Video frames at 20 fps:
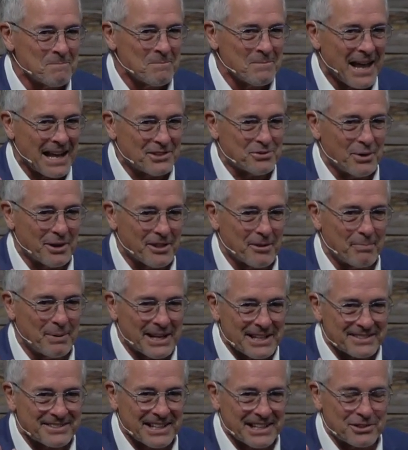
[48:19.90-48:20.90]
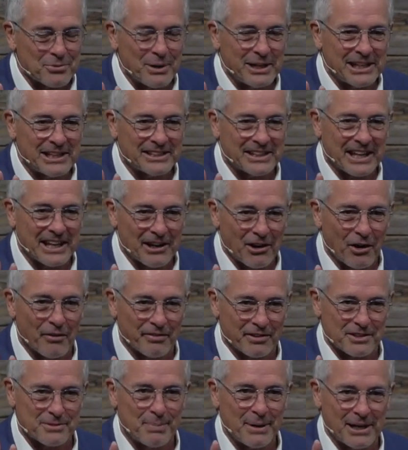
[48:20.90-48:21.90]
That's one of the biggest things we need to get
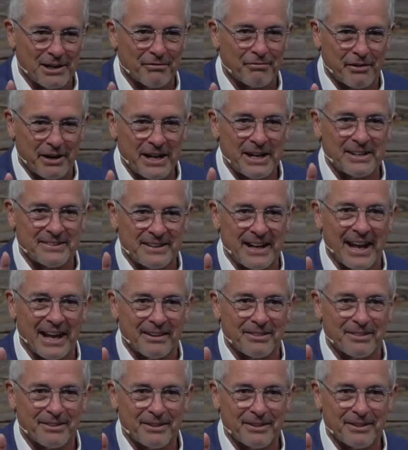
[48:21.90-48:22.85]
over is being afraid of death.